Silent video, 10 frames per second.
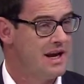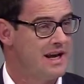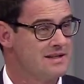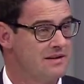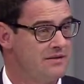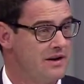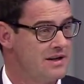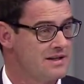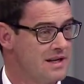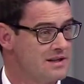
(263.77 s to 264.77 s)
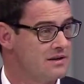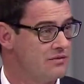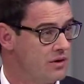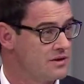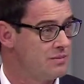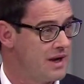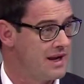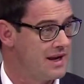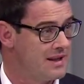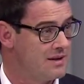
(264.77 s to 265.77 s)
has a very sensitive role to
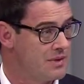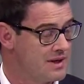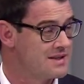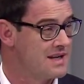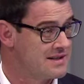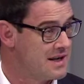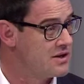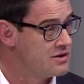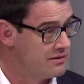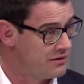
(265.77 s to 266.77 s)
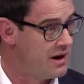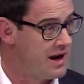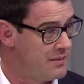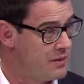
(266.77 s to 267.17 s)
play in the politicisation of crime,